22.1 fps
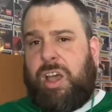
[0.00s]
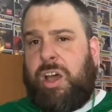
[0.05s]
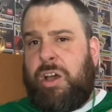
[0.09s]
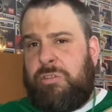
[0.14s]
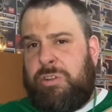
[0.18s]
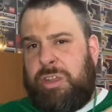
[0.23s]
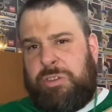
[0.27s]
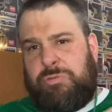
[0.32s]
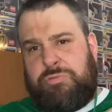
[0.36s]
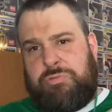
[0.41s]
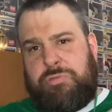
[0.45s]

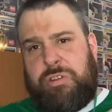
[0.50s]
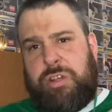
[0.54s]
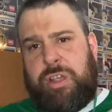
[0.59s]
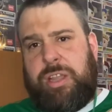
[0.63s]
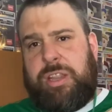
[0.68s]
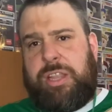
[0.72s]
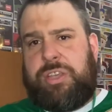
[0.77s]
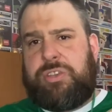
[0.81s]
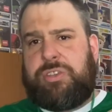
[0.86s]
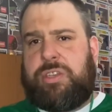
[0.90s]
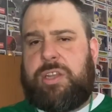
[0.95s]
Only
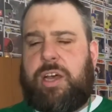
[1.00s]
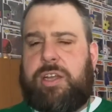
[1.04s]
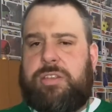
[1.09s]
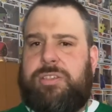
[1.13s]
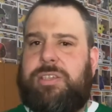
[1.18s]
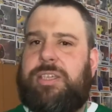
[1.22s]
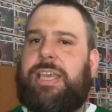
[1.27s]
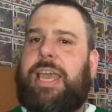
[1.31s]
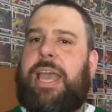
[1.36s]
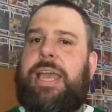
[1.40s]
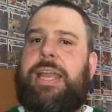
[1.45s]
really
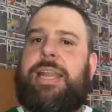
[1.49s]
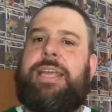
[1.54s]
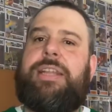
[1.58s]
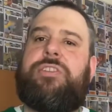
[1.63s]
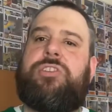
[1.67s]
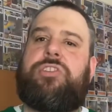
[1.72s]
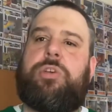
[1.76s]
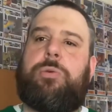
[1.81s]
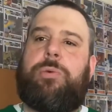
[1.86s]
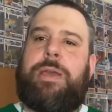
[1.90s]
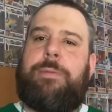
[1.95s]
started getting
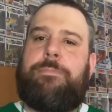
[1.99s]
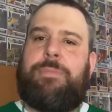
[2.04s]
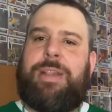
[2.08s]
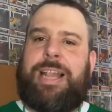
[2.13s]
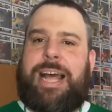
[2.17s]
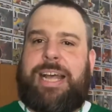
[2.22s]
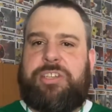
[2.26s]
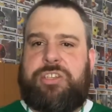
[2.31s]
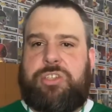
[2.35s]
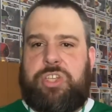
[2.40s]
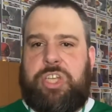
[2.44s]
into him
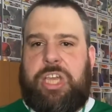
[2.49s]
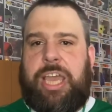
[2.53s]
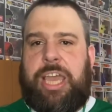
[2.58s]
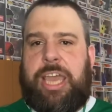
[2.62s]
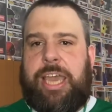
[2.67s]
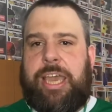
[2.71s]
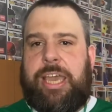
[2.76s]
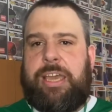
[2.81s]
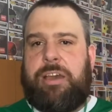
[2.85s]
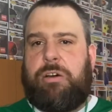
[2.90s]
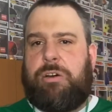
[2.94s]
last
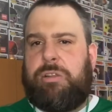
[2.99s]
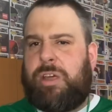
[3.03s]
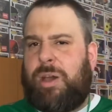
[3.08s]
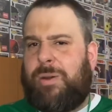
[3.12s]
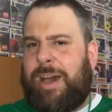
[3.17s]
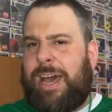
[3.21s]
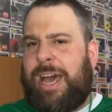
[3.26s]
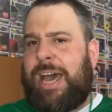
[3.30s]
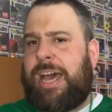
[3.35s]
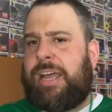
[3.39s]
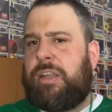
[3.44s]
year, although
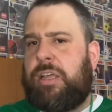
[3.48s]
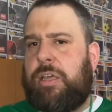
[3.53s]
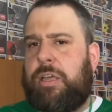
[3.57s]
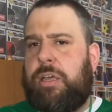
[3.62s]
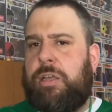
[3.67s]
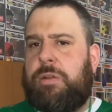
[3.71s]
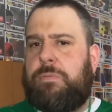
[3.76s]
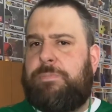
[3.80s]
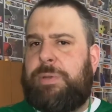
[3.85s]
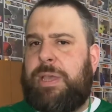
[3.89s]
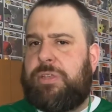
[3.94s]
I had
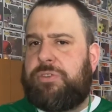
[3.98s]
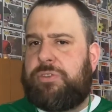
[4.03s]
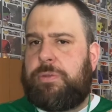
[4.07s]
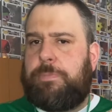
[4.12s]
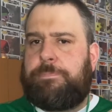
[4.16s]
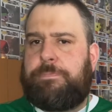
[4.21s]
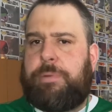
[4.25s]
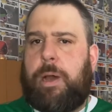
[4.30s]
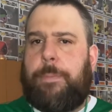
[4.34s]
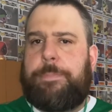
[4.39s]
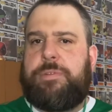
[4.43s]
heard bits
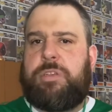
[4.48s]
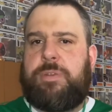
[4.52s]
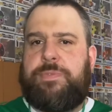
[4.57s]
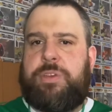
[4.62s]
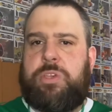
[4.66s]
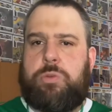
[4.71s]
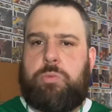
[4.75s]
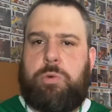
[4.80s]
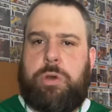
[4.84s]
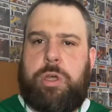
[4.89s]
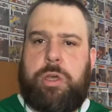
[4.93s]
and bobs of
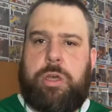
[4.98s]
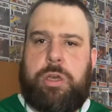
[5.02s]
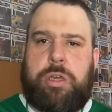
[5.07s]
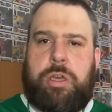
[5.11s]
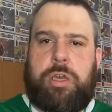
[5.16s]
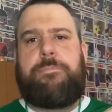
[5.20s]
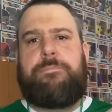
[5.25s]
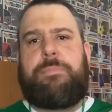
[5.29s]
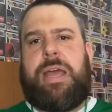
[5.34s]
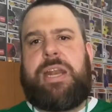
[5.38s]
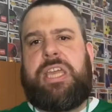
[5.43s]
his
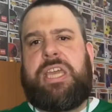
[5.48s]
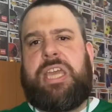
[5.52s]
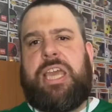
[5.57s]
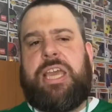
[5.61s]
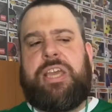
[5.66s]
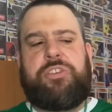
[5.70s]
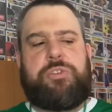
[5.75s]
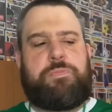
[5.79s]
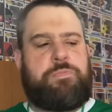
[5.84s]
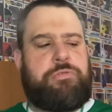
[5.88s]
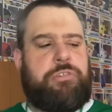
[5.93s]
work many
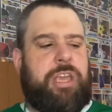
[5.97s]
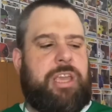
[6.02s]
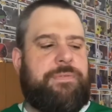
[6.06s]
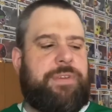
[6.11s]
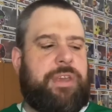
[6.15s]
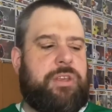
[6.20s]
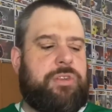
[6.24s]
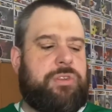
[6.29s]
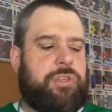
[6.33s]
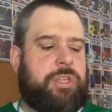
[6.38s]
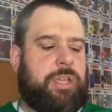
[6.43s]
years
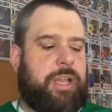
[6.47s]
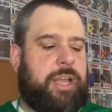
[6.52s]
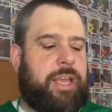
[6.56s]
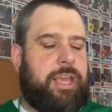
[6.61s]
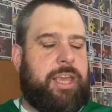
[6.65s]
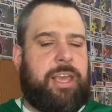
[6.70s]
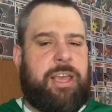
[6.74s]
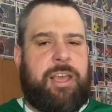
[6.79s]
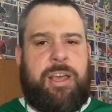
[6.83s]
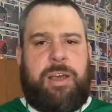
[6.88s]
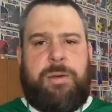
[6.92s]
previously,
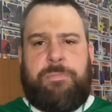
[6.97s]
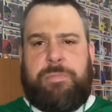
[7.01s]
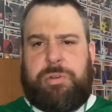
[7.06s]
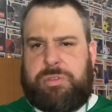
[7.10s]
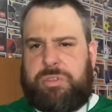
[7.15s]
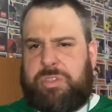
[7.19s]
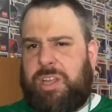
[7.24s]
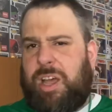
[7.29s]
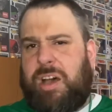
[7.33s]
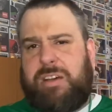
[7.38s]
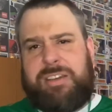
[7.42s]
but
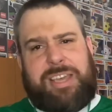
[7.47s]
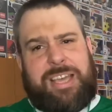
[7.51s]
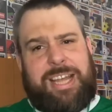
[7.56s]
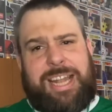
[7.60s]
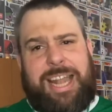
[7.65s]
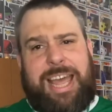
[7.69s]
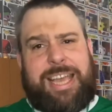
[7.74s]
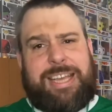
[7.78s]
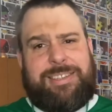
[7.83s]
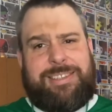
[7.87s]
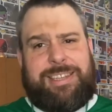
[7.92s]
started
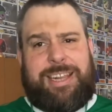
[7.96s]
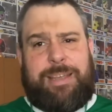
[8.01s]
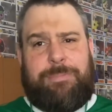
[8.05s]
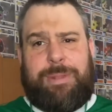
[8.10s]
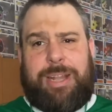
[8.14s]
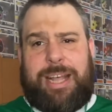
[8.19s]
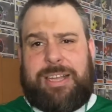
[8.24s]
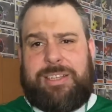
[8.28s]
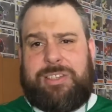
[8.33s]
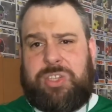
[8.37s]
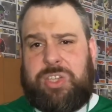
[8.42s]
collecting him
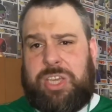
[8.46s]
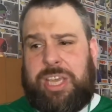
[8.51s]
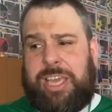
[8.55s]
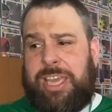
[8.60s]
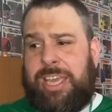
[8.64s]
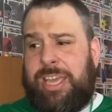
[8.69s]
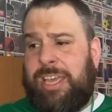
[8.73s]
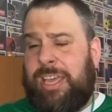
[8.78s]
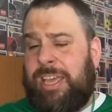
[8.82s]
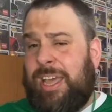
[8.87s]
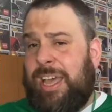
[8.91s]
last
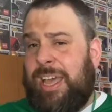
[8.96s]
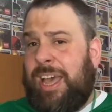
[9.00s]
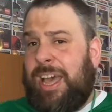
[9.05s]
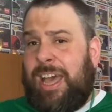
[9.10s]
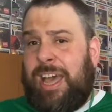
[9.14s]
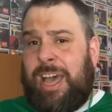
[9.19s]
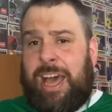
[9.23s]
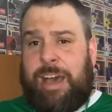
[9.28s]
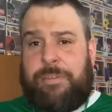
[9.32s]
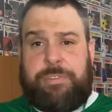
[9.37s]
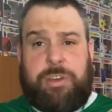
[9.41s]
year.
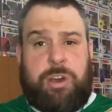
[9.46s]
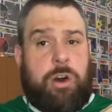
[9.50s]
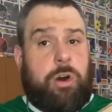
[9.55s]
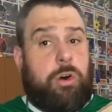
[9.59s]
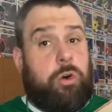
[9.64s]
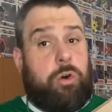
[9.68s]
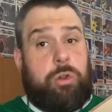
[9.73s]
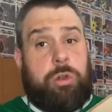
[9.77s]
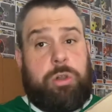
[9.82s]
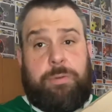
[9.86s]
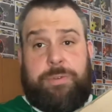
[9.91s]
I've got
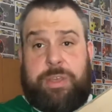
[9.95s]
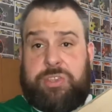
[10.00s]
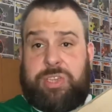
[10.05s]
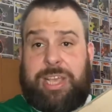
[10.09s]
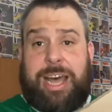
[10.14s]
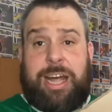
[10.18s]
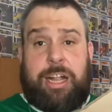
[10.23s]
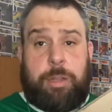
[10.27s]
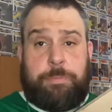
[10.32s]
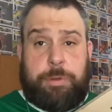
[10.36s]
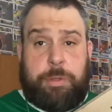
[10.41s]
all of his
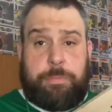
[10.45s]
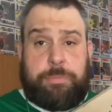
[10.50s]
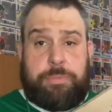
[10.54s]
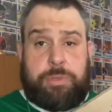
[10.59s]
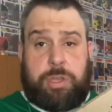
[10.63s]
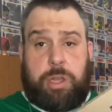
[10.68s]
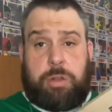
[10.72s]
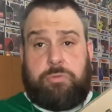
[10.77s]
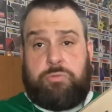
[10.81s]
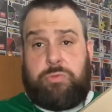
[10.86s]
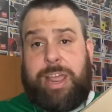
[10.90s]
albums
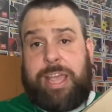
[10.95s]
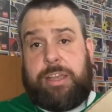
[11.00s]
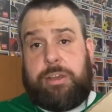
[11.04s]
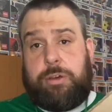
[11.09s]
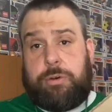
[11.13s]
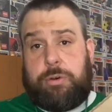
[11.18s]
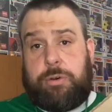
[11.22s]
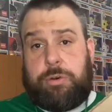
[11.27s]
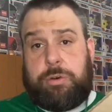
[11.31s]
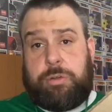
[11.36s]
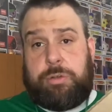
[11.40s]
on
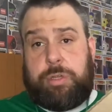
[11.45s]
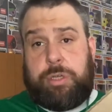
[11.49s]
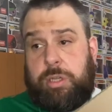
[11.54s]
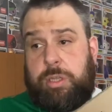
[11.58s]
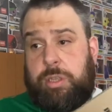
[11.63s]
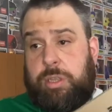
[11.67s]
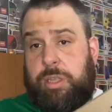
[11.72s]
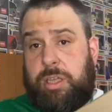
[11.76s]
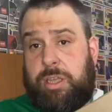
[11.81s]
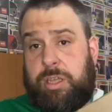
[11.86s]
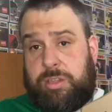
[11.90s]
record
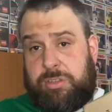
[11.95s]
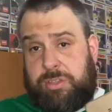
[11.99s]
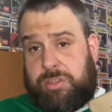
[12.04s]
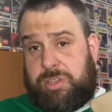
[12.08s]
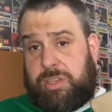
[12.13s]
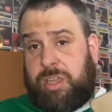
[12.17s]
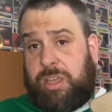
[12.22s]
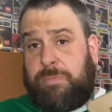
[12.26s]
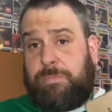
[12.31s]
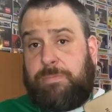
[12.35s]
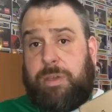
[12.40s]

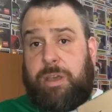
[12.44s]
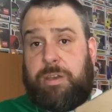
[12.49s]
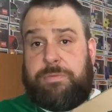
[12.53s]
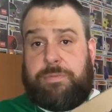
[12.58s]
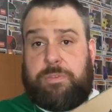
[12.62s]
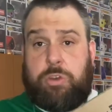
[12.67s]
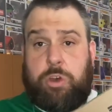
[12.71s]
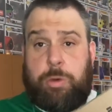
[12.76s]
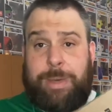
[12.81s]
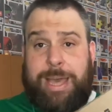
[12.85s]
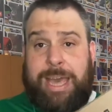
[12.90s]
that have
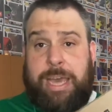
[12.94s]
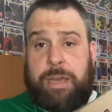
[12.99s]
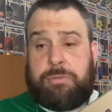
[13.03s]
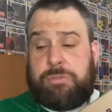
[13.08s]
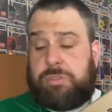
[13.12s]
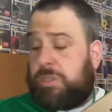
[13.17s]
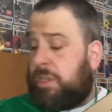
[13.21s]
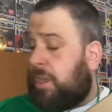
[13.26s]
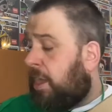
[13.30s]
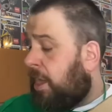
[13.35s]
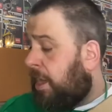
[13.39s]
come
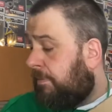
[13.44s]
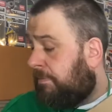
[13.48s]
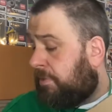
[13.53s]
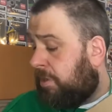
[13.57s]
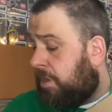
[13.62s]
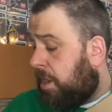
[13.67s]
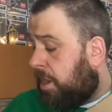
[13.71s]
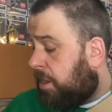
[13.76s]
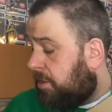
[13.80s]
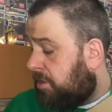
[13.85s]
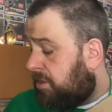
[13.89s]
out. I've
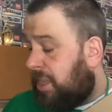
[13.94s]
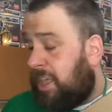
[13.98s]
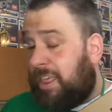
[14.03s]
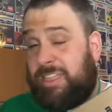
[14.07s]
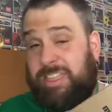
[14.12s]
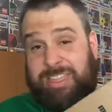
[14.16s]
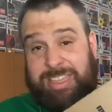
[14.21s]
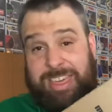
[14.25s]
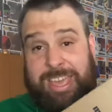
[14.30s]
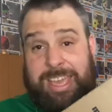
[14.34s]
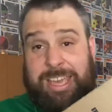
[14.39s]
got, I
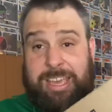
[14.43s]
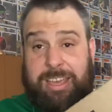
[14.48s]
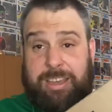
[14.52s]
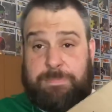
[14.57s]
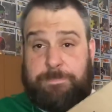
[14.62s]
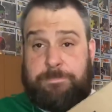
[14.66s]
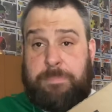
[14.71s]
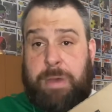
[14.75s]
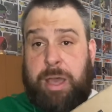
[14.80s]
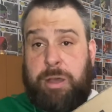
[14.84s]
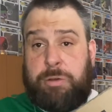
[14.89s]
think,
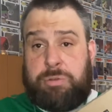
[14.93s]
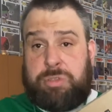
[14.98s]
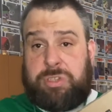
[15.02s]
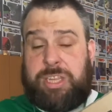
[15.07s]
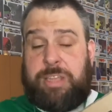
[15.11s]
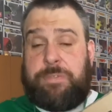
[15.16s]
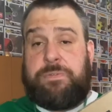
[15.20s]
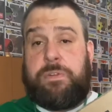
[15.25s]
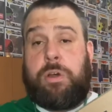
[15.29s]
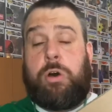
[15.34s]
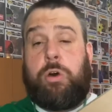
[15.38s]
most,
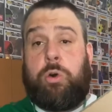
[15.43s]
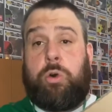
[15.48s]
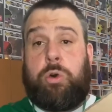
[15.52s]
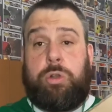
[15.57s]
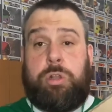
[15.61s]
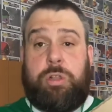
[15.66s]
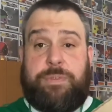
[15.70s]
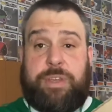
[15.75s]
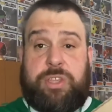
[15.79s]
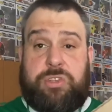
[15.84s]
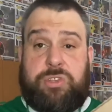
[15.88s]
if not
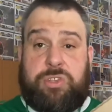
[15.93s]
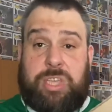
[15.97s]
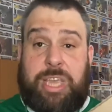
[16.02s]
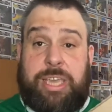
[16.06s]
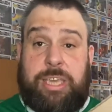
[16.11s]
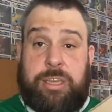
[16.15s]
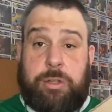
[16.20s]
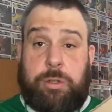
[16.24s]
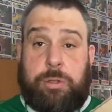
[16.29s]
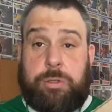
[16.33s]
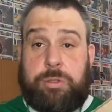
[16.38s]
all, of his
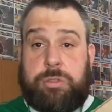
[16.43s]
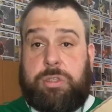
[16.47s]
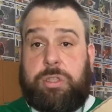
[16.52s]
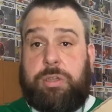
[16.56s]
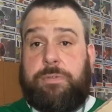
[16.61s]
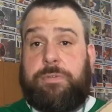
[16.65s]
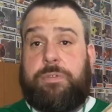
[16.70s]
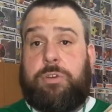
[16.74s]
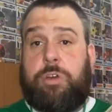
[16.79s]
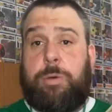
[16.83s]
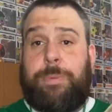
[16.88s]
singles that
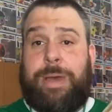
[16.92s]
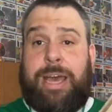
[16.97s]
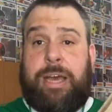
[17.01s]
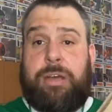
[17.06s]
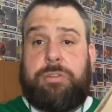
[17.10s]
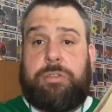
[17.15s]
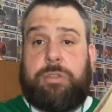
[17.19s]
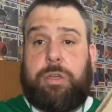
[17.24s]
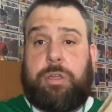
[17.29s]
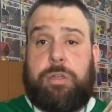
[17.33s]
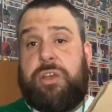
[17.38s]
have come
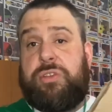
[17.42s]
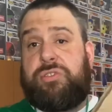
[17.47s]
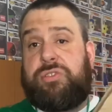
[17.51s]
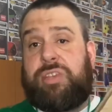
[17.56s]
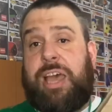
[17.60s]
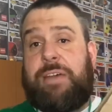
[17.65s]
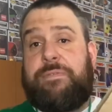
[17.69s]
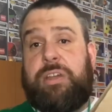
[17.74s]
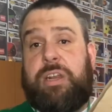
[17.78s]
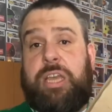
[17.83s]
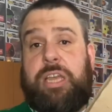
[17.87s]
out on
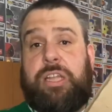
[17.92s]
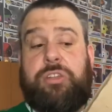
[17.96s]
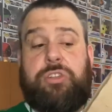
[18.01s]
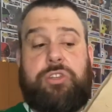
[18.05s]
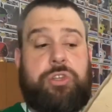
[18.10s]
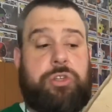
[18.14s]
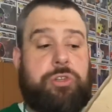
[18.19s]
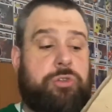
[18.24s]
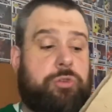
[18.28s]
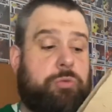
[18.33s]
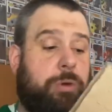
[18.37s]

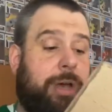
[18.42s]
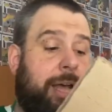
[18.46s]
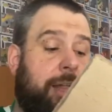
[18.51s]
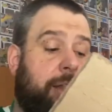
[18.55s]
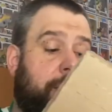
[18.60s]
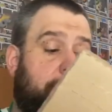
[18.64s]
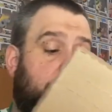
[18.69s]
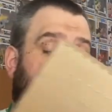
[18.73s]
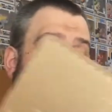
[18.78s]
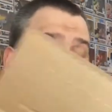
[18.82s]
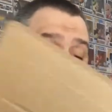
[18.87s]
7-inch as well.